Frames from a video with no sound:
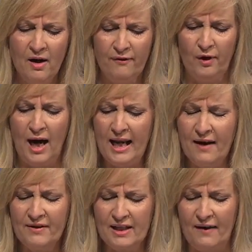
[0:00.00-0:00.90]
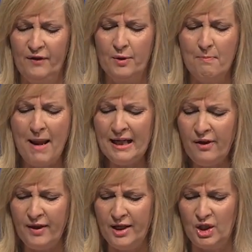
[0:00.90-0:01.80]
for I have suffered many
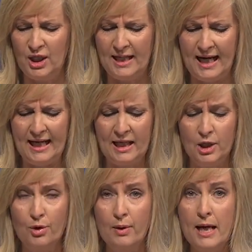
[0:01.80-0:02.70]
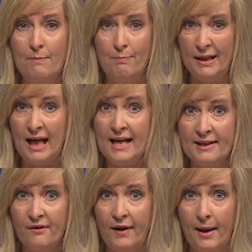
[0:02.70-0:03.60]
things today in a dream
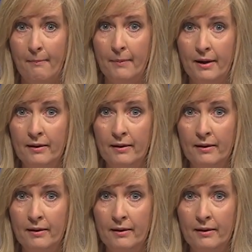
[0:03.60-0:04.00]
because of him.